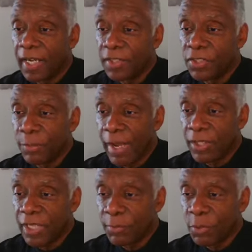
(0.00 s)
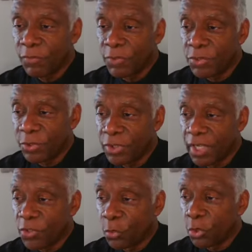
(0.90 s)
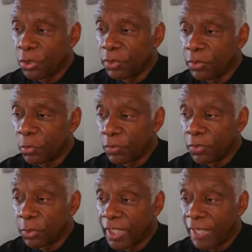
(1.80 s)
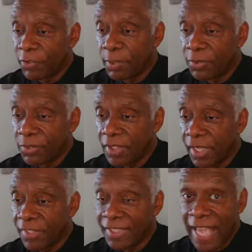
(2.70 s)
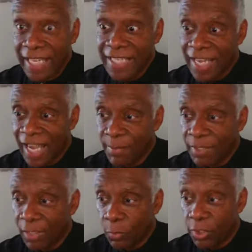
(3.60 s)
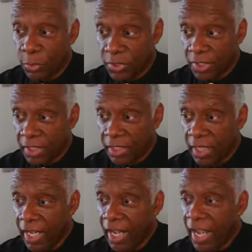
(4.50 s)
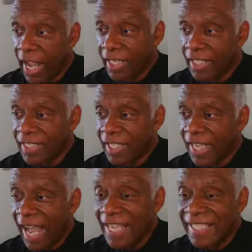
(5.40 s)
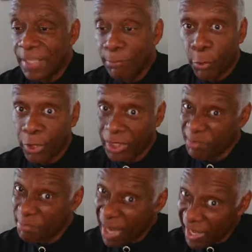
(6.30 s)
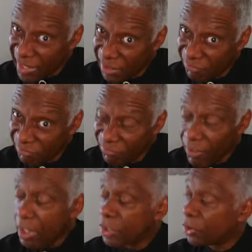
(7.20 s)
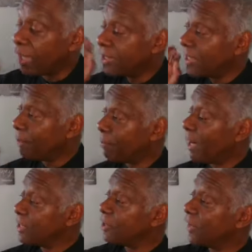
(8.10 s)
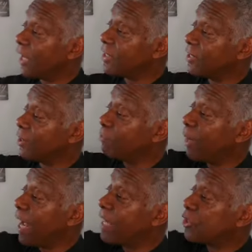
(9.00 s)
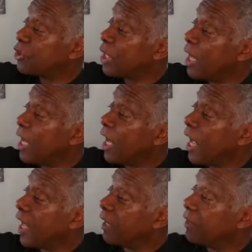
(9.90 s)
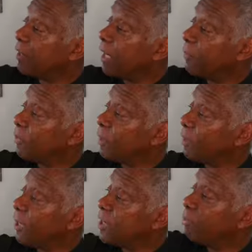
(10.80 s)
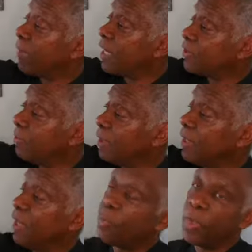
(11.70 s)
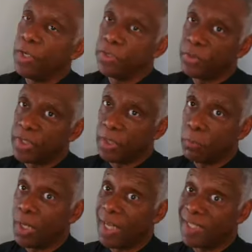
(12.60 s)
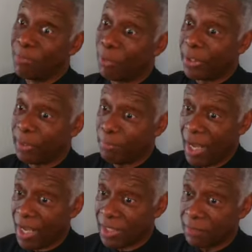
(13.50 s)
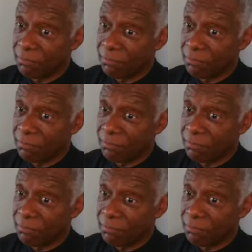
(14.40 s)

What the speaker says: Jeremiah chapter 1, verse 13. And the word of the Lord came to me to set the second time saying, what do you see? And he said, I see a boiling pot. So I see the positive. I see the branch and it's blossoming. What else do you see? Well, I see a boiling pot.